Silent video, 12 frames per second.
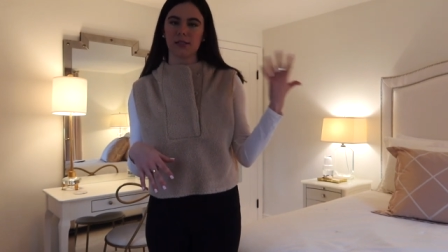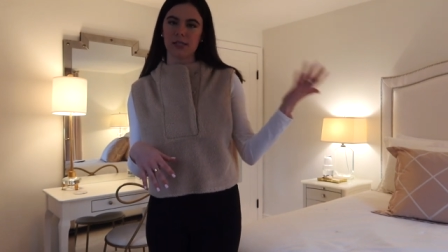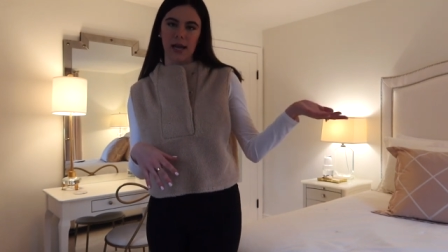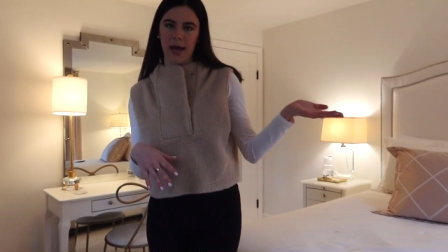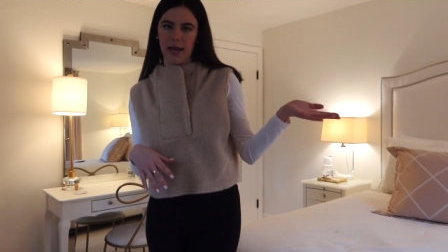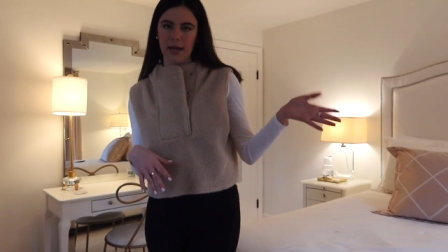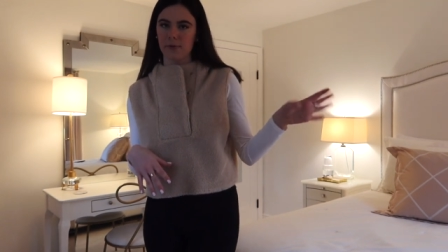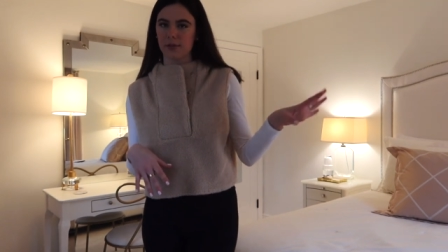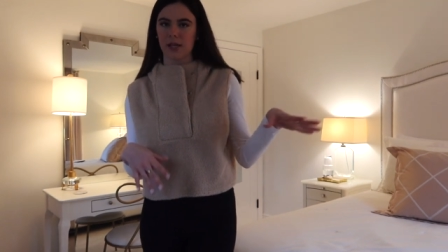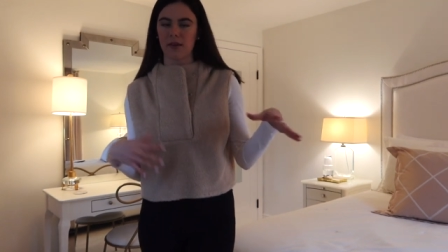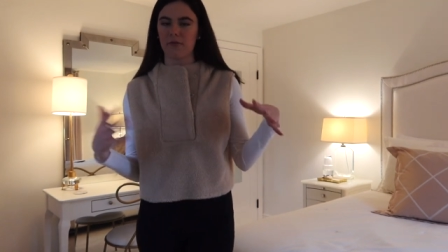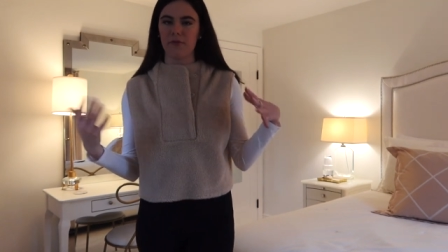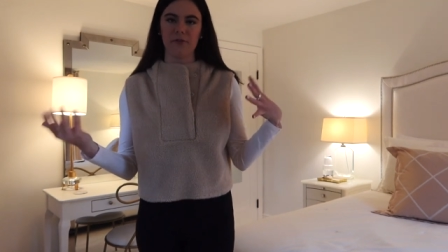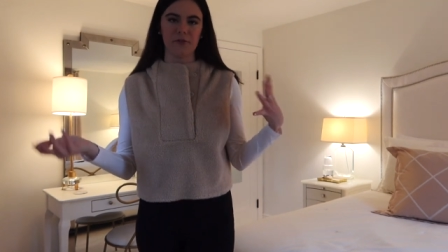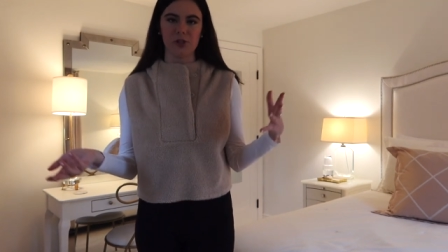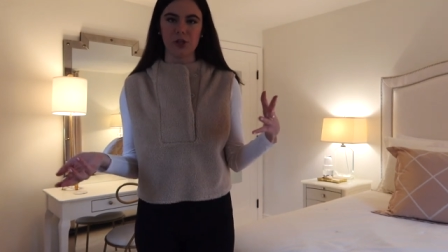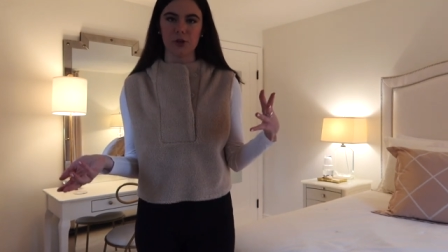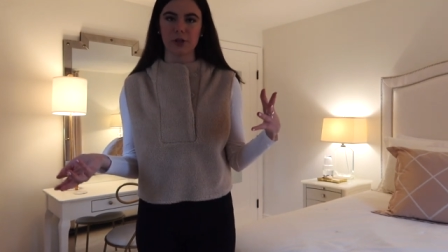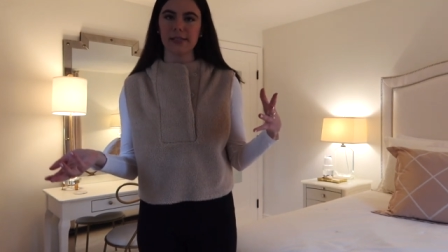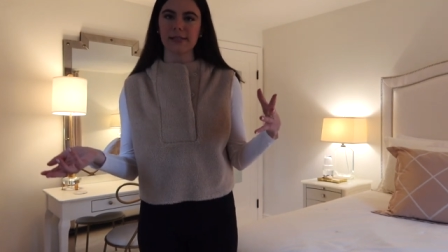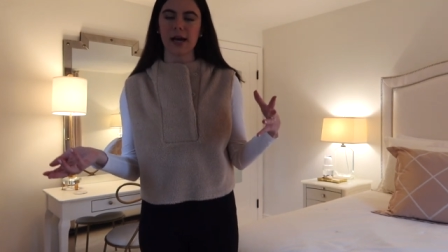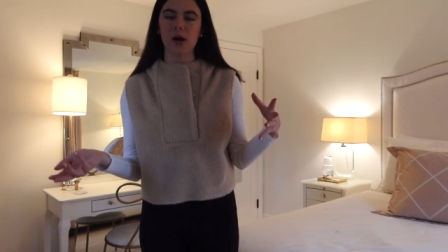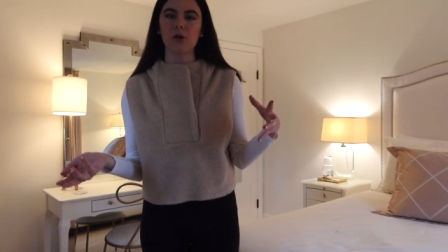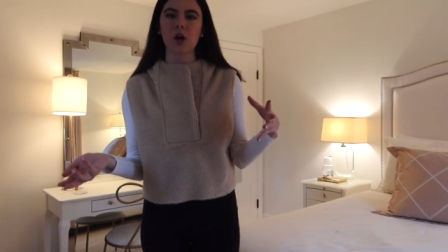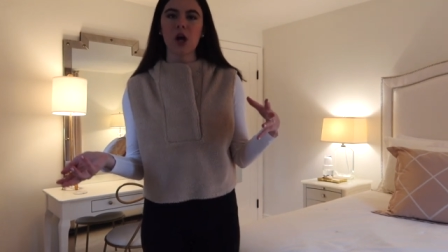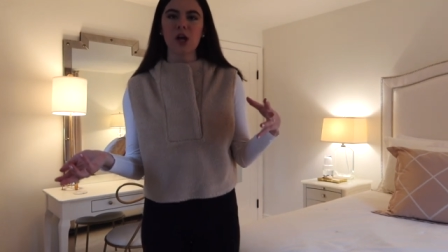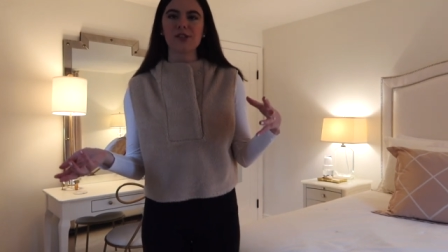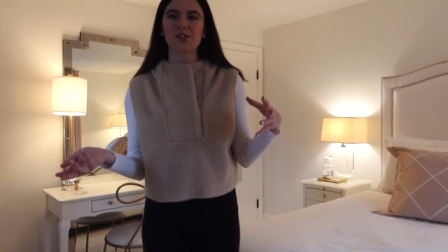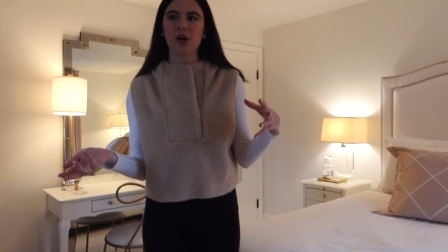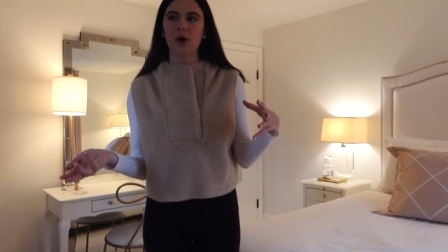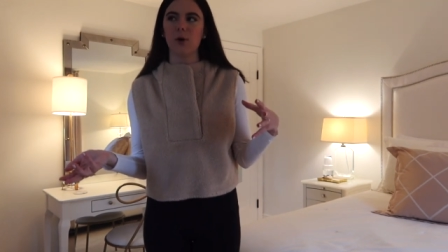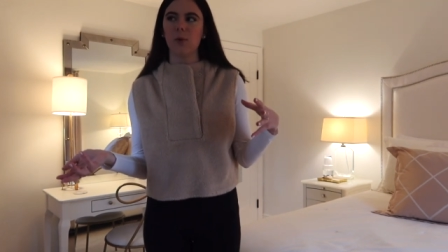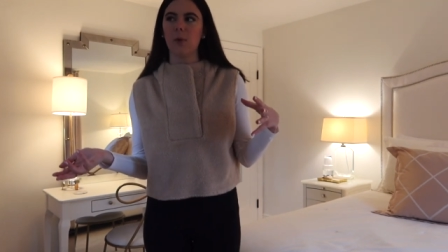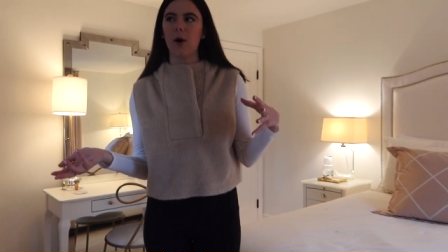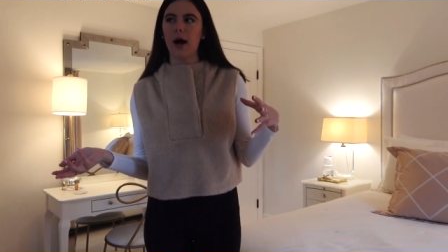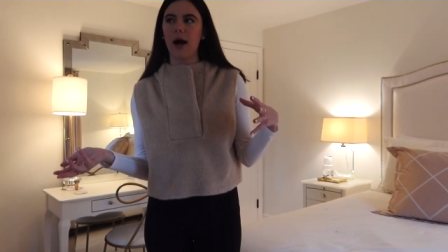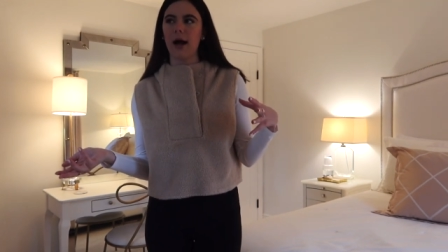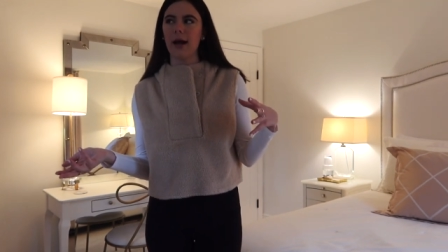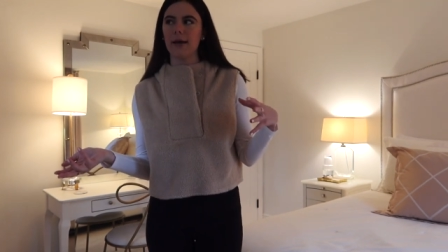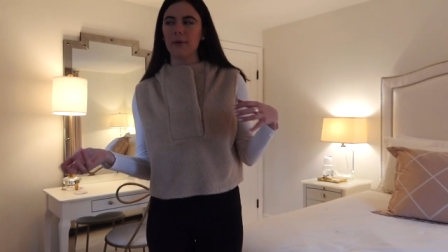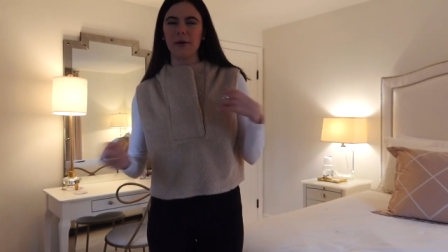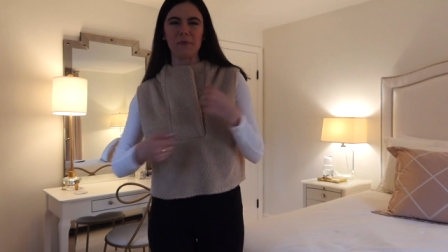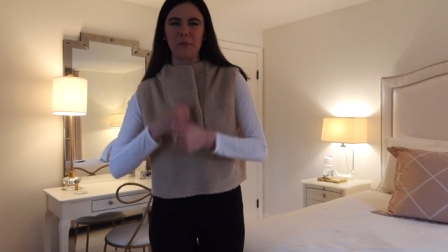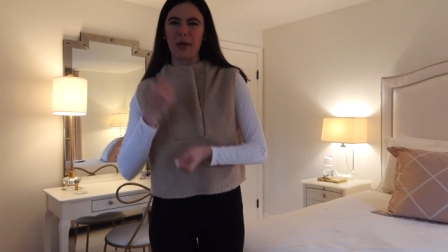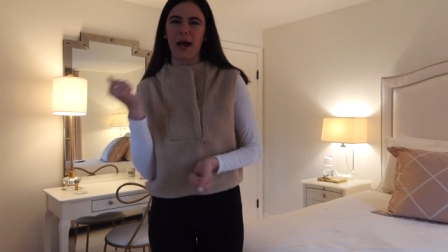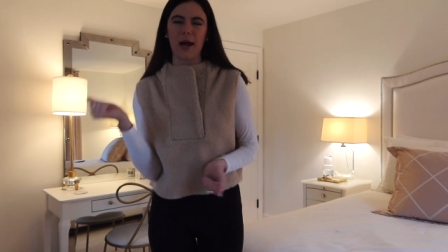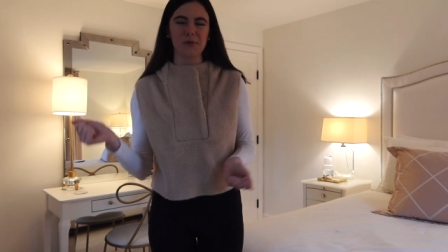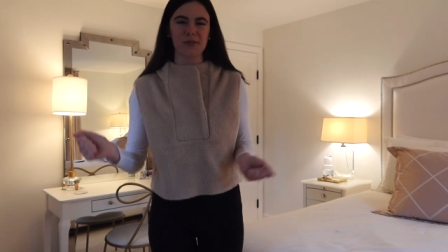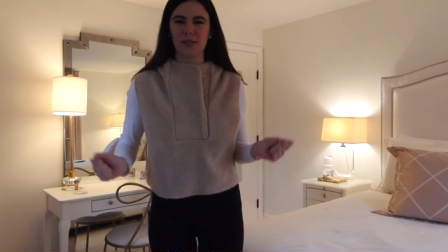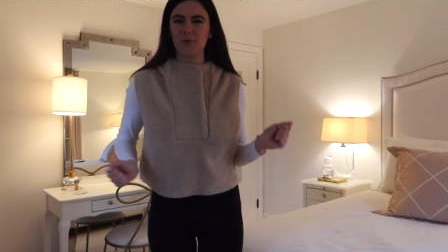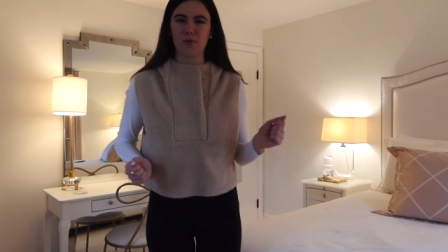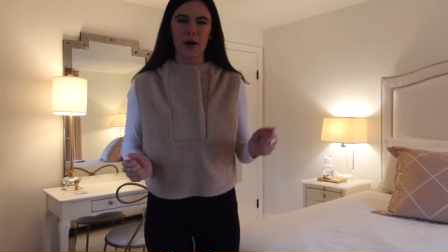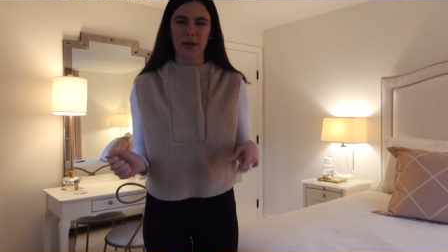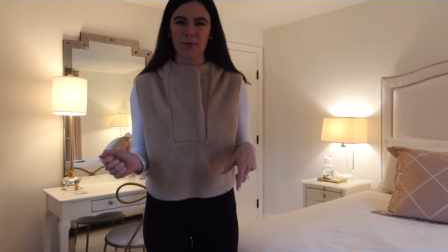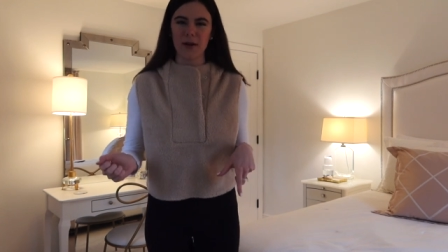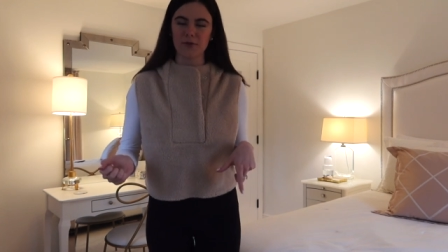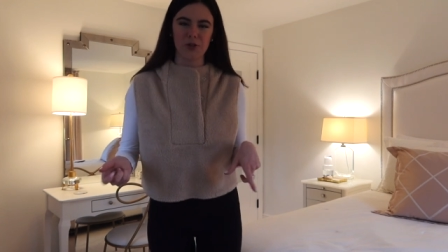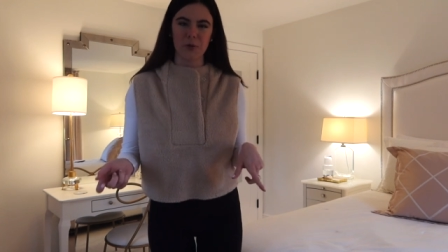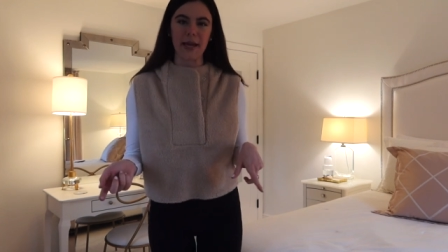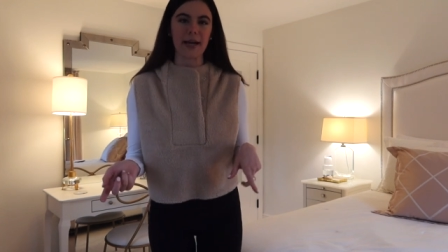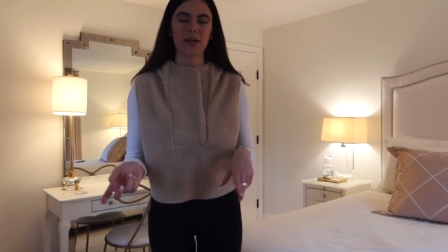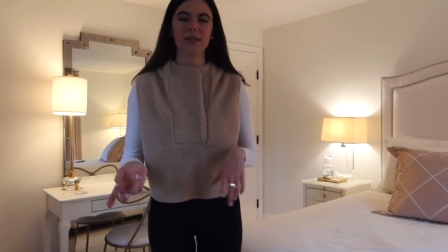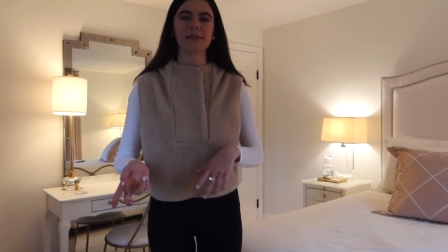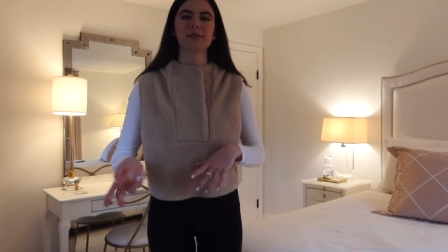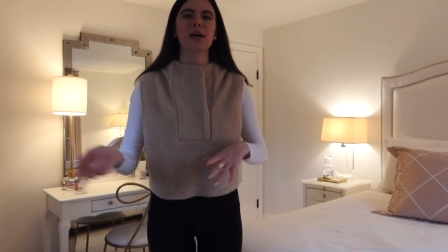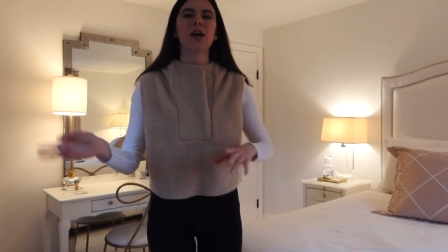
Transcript: today it was like 50 degrees out so I and like I was like running around doing errands